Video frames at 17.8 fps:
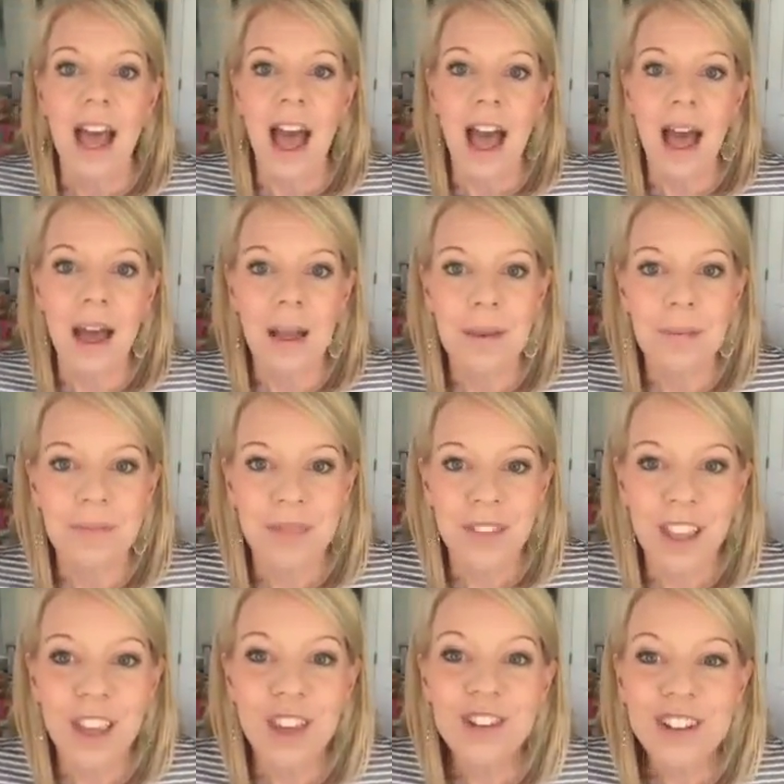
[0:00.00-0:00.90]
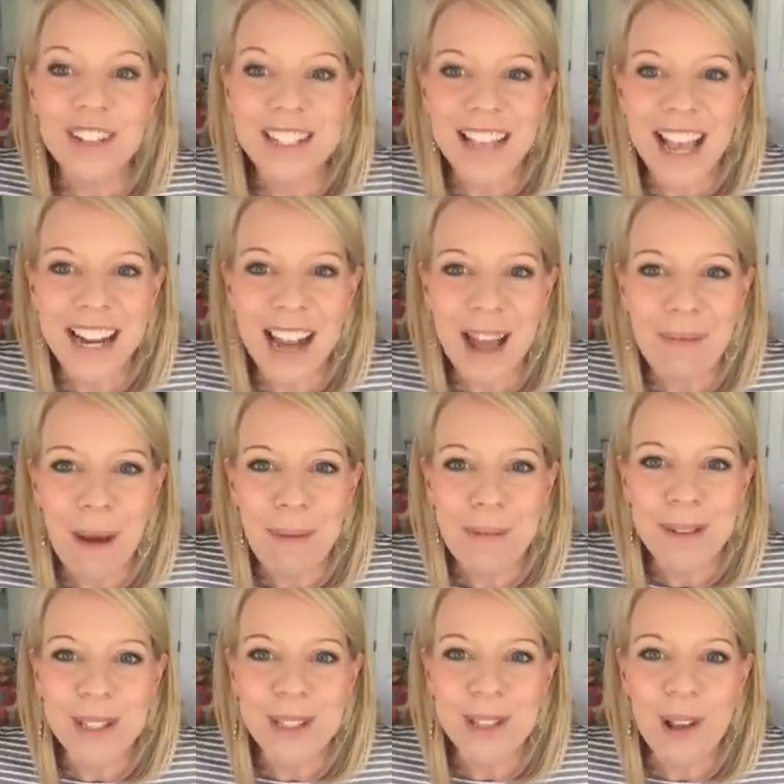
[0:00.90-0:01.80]
Um, you just signed up.
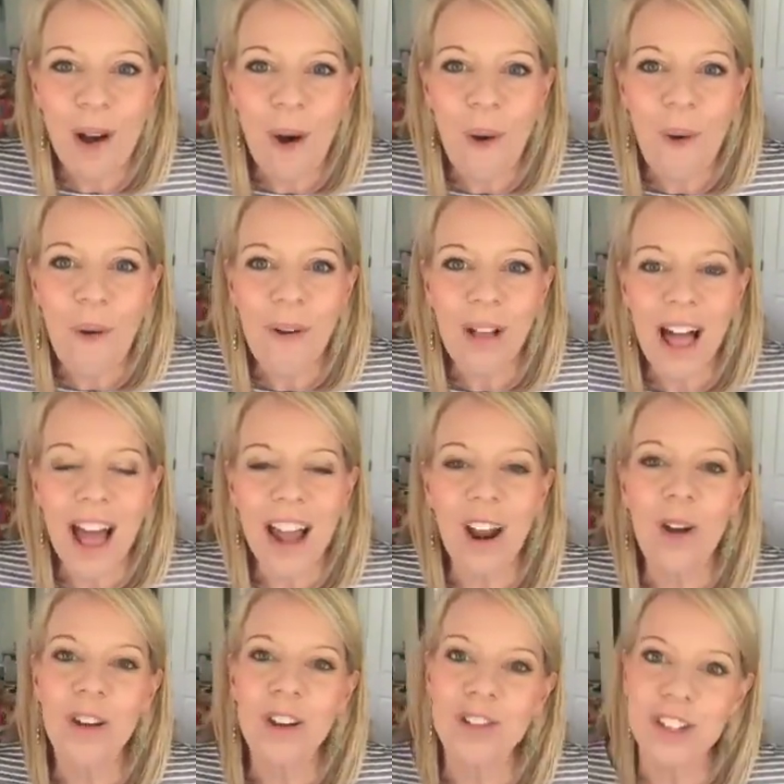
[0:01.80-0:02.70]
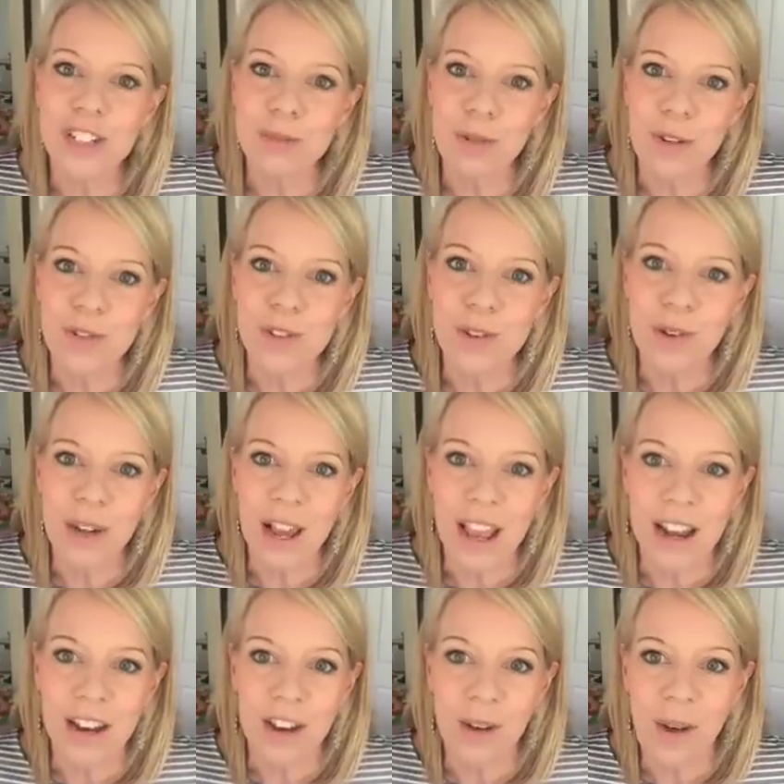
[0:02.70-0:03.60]
I'm so glad. Oh, you just moved to
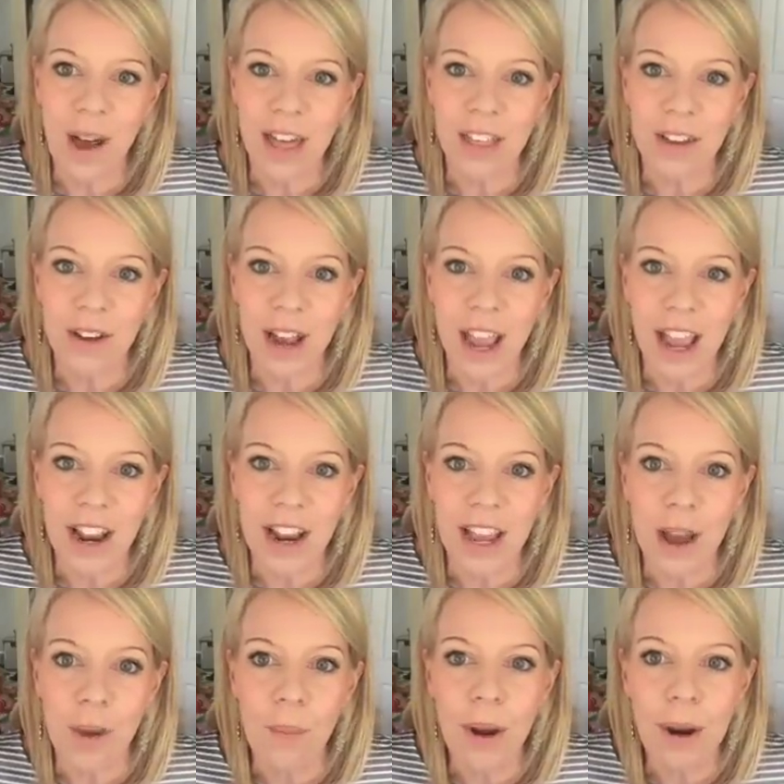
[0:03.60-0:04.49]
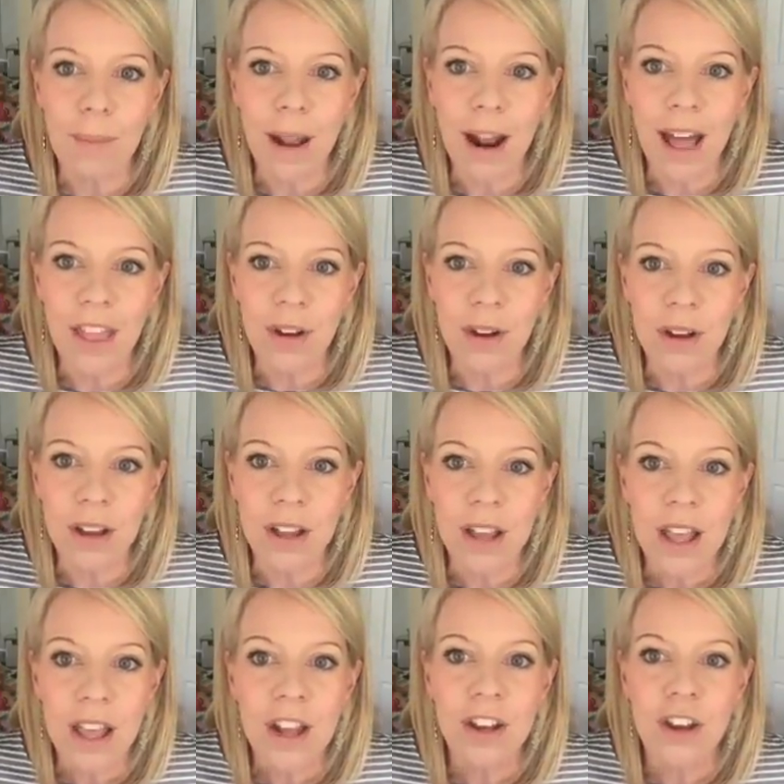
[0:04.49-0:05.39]
a new other area. What about other
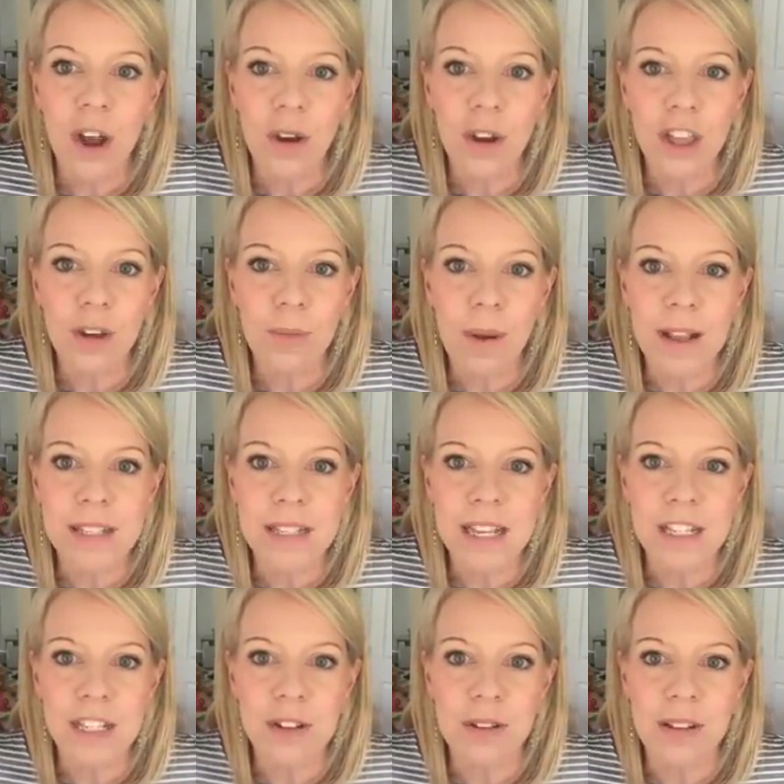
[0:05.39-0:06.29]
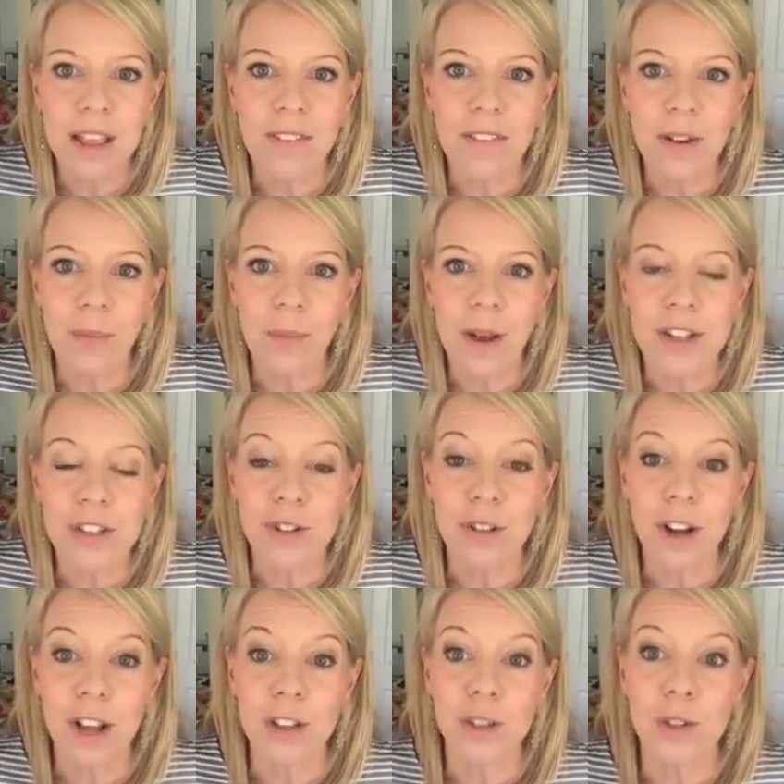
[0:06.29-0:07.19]
no coupons as you live in
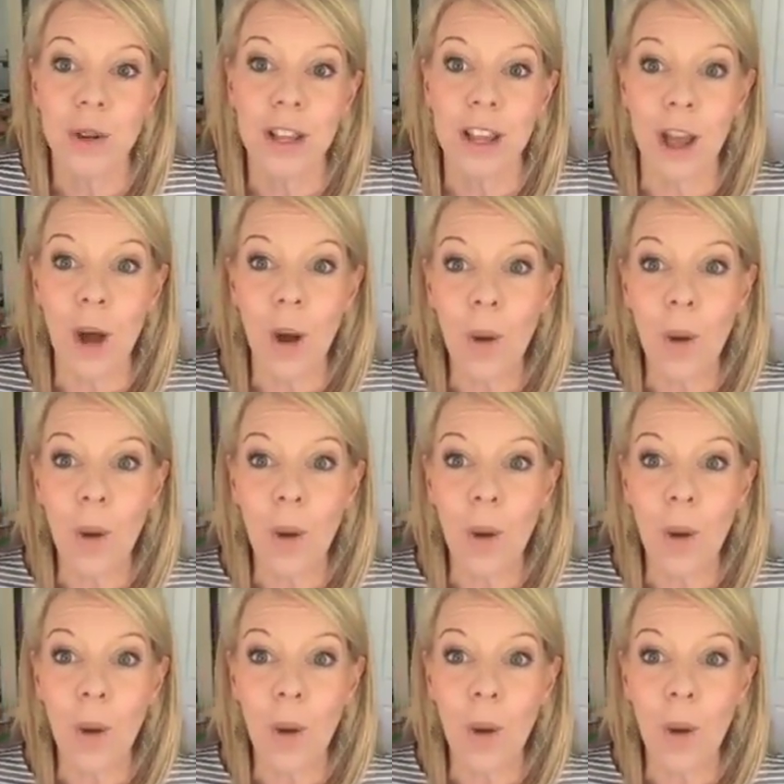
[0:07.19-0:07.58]
Western Australia.